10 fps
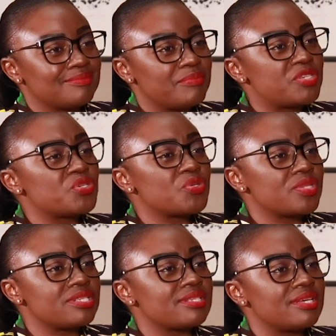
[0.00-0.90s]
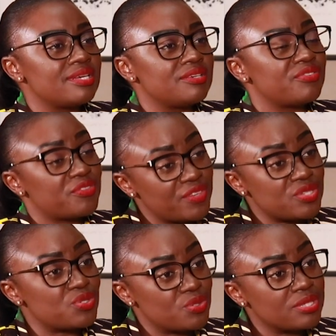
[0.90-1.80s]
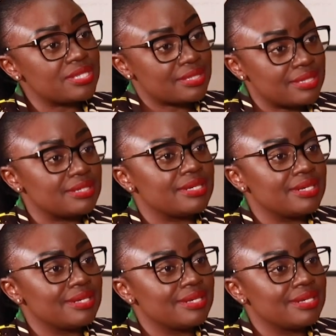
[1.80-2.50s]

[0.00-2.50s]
But you know, they say if at first you don't succeed,